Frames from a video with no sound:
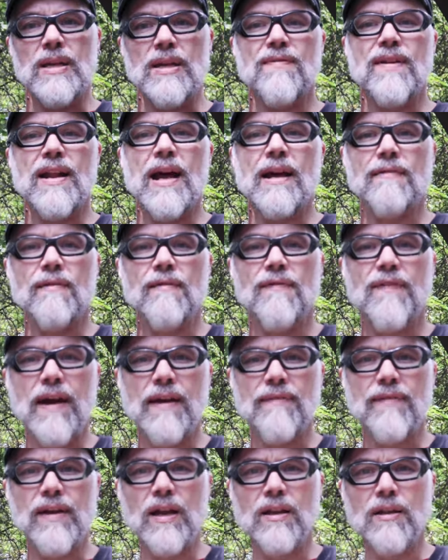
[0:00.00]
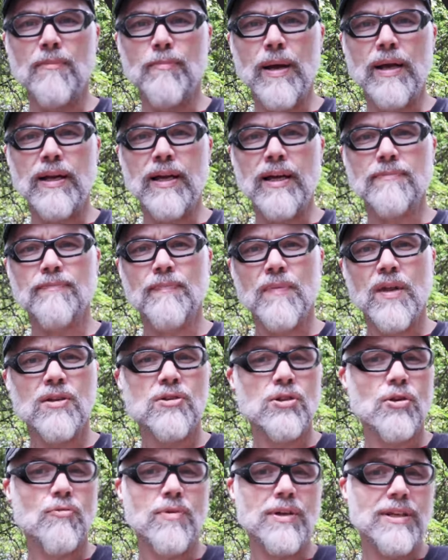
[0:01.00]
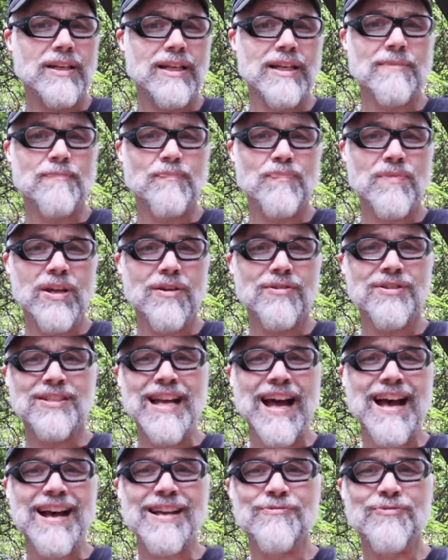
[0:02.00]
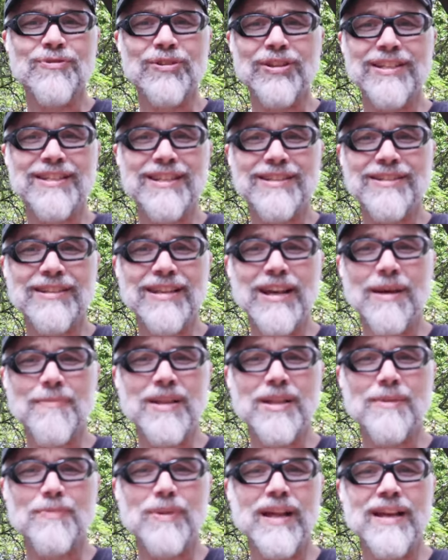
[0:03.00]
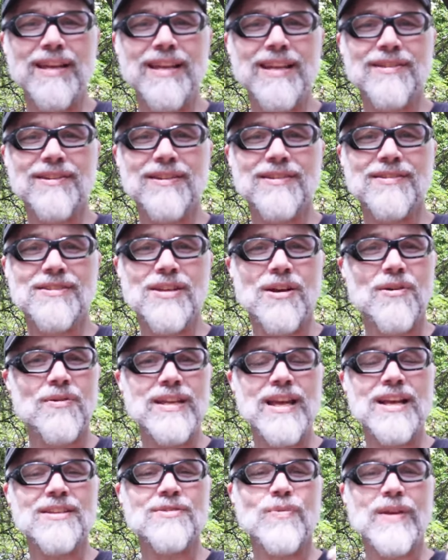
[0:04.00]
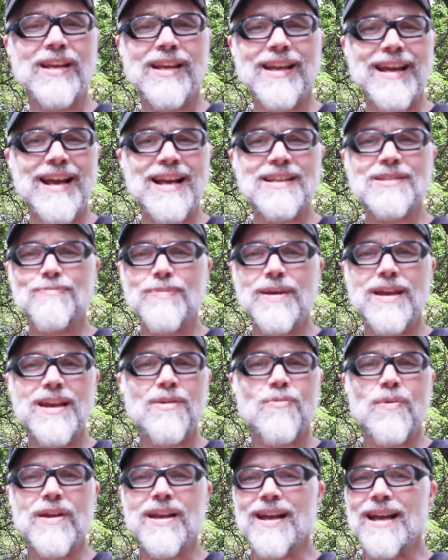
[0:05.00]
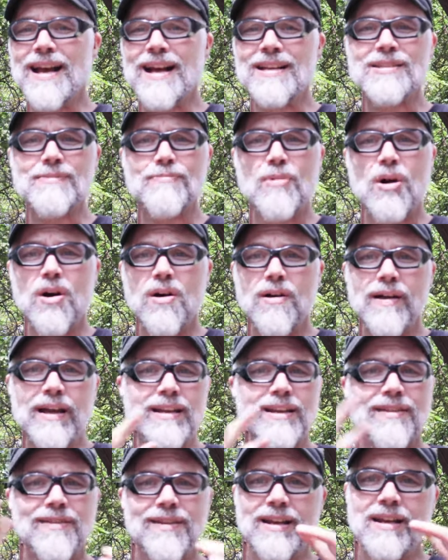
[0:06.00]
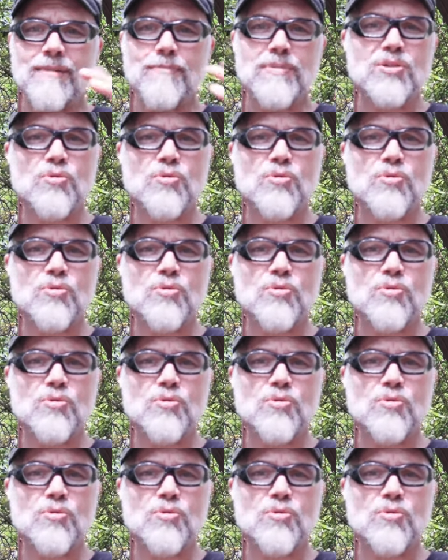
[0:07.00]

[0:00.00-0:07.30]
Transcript: even out of a 5-gallon bucket. So really, you know, size really doesn't come into play either. So yes, we can cast big, we can cast small, anything in